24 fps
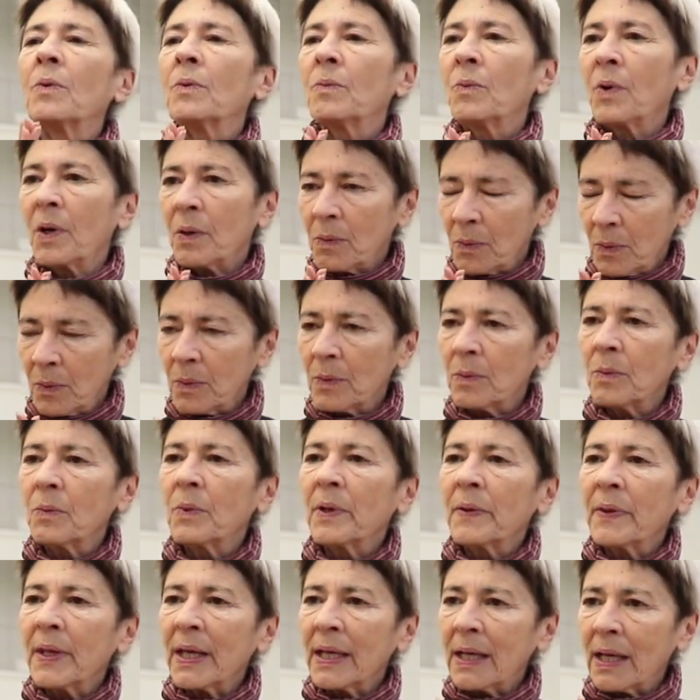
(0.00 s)
well,
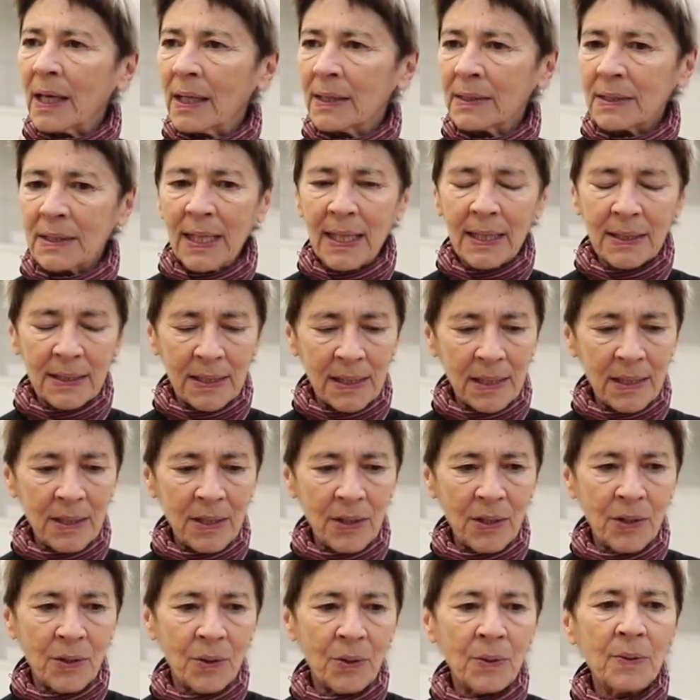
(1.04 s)
when they contacted
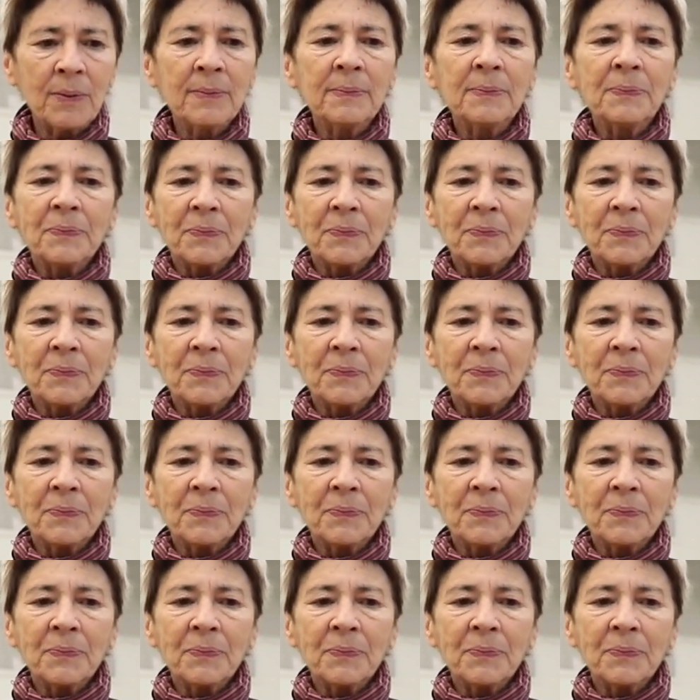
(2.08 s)
you